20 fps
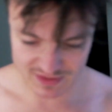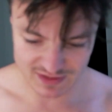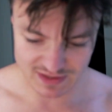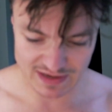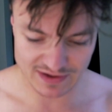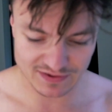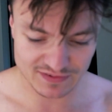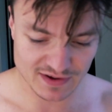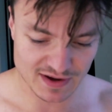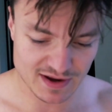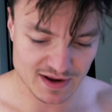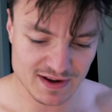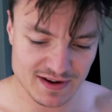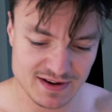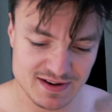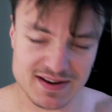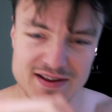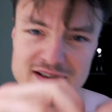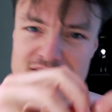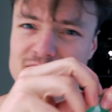That's
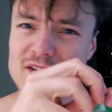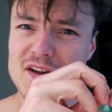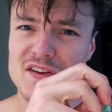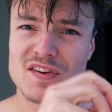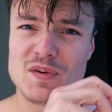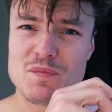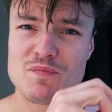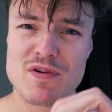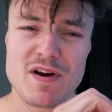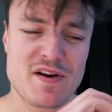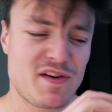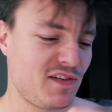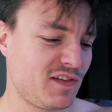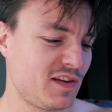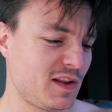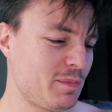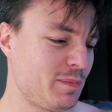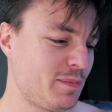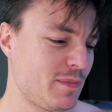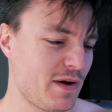first impressions
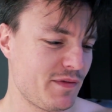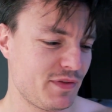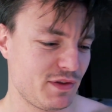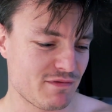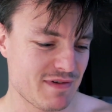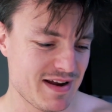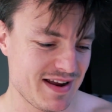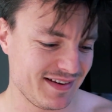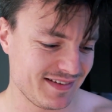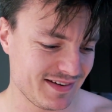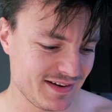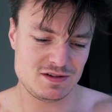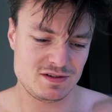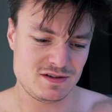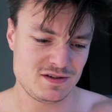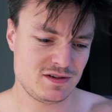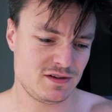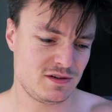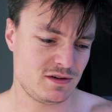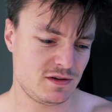of the razor.
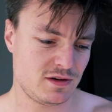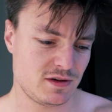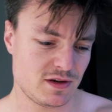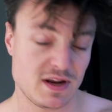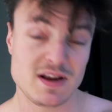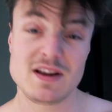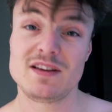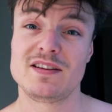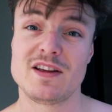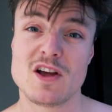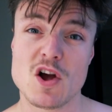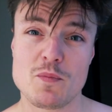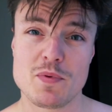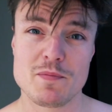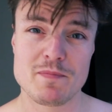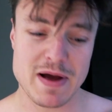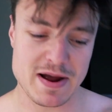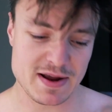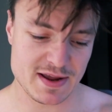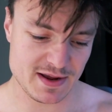Easy
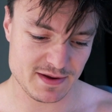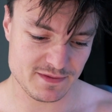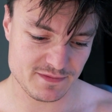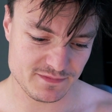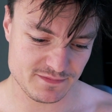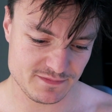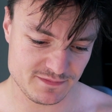open packet.